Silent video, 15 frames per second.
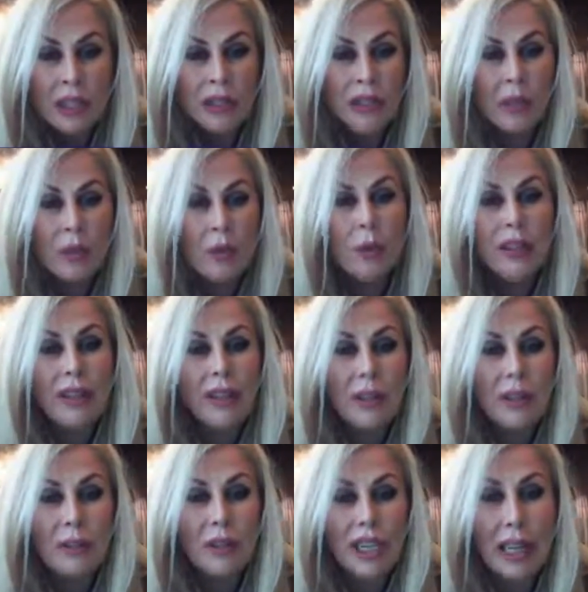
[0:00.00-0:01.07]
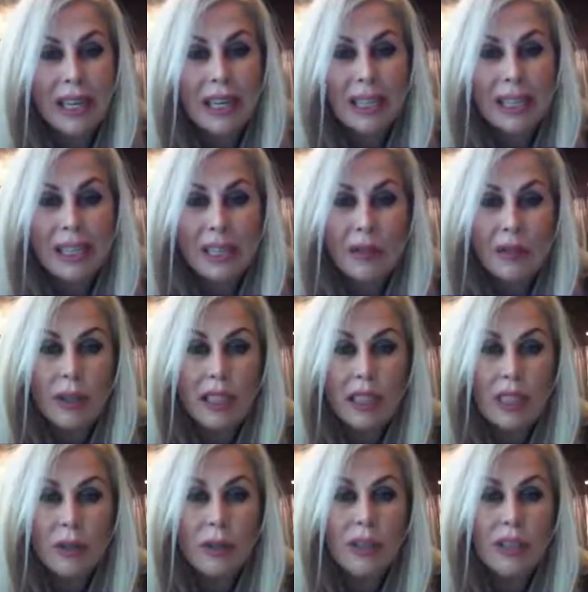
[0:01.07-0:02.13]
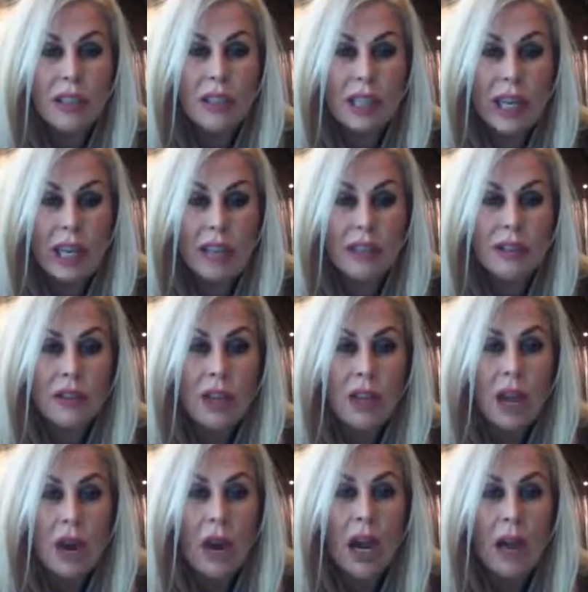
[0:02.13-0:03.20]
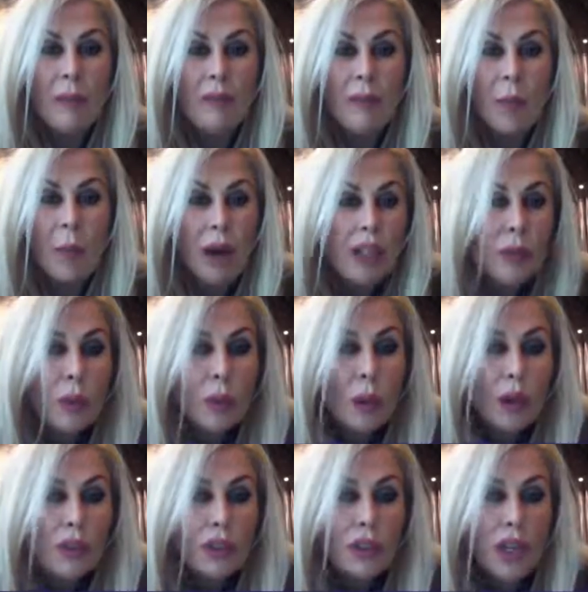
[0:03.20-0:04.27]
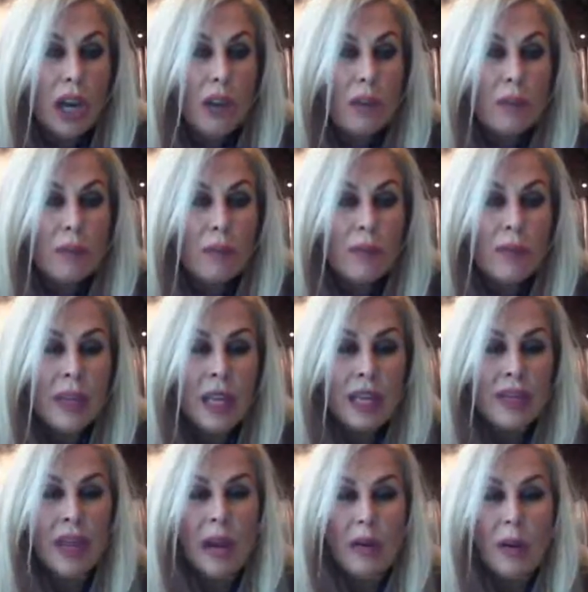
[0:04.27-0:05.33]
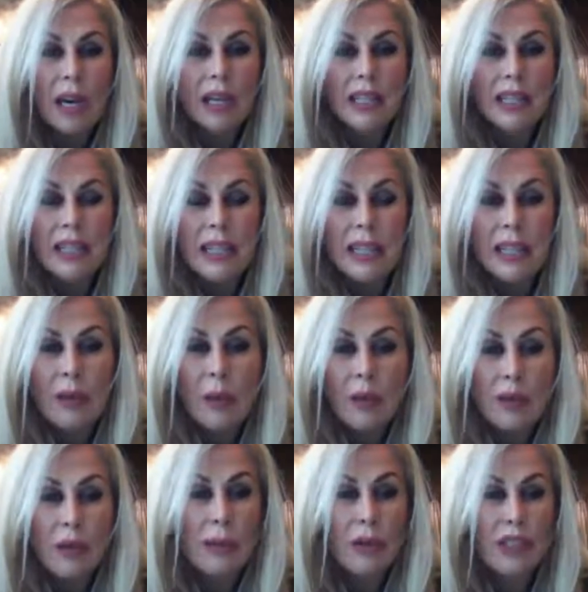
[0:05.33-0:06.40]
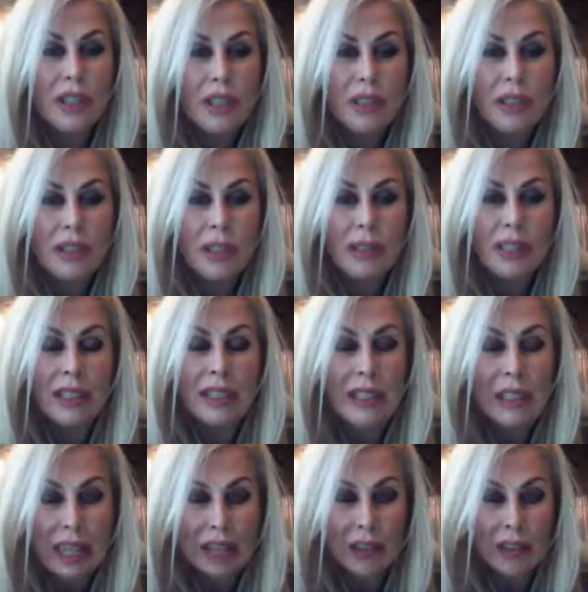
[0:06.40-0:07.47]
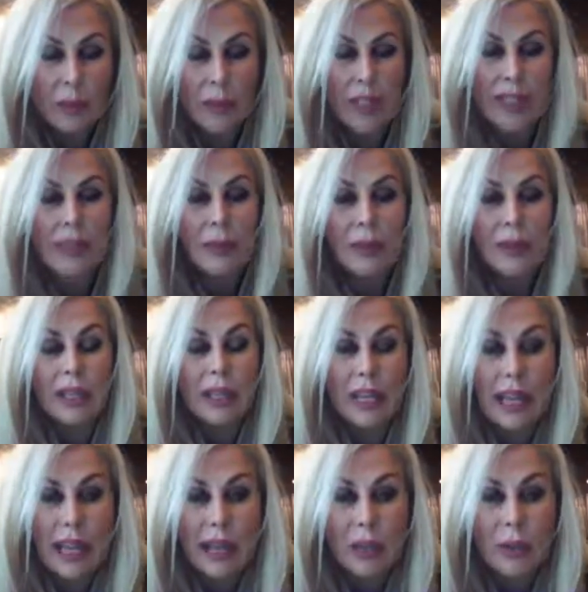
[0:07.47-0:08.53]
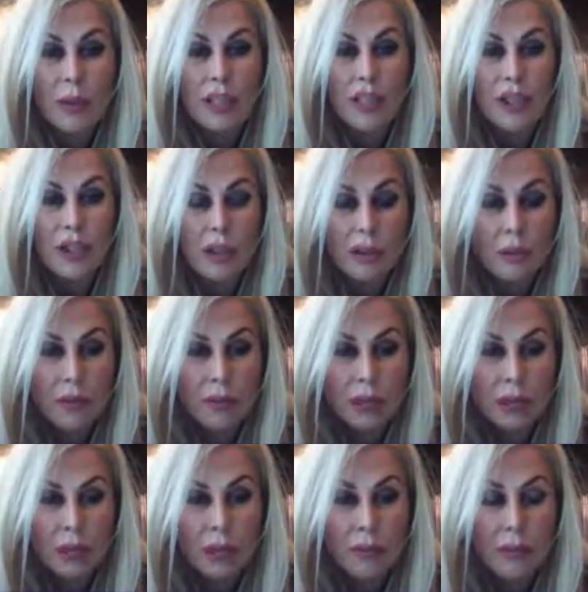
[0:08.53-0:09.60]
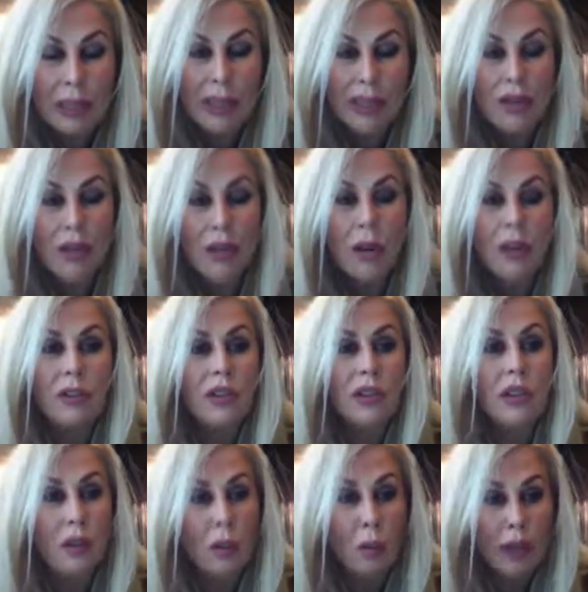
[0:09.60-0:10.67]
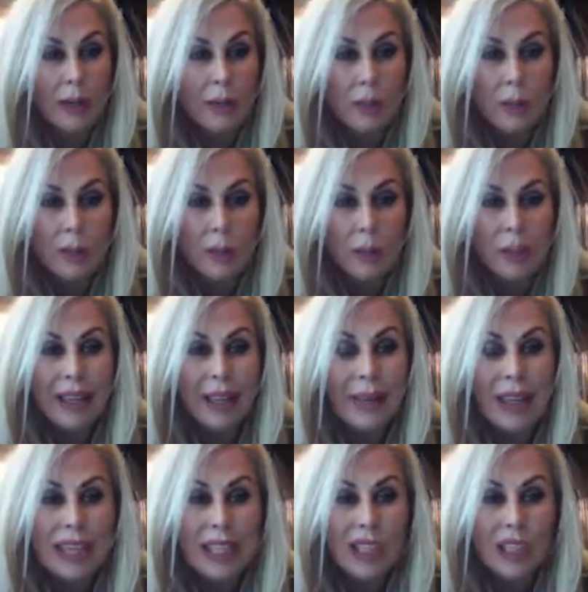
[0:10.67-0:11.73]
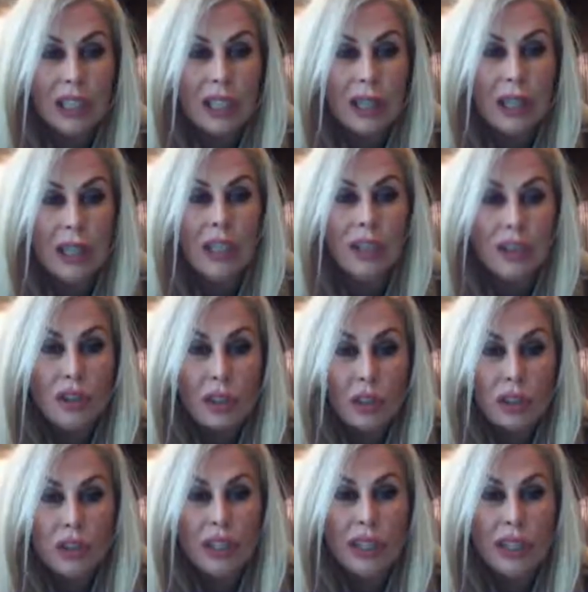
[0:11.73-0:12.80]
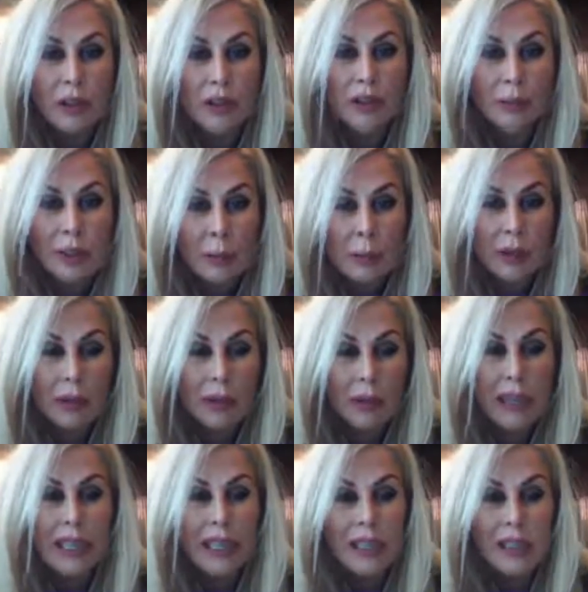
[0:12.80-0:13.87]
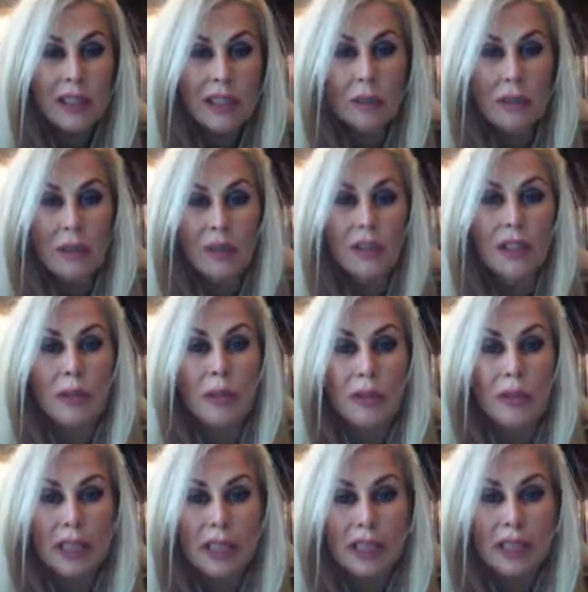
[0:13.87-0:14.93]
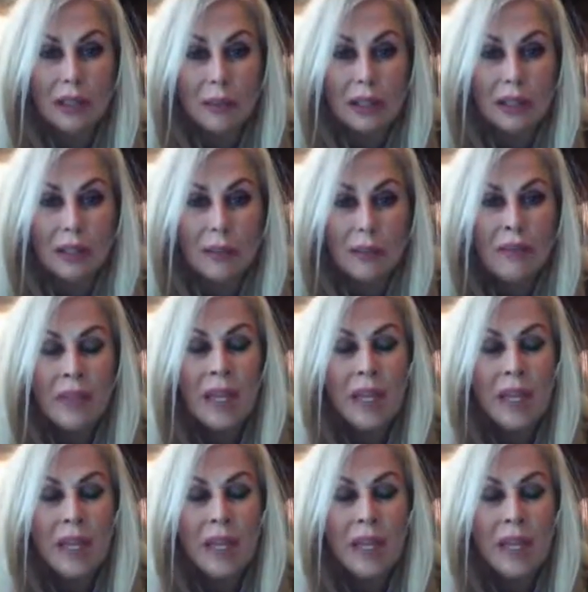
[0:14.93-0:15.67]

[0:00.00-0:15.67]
So with an objective, we need to understand where do we want to go. Now, ideally, when you're putting your objectives together, we need to be looking at acquisition and conversion, because you can't just acquire people without actually turning those people into profitable customers.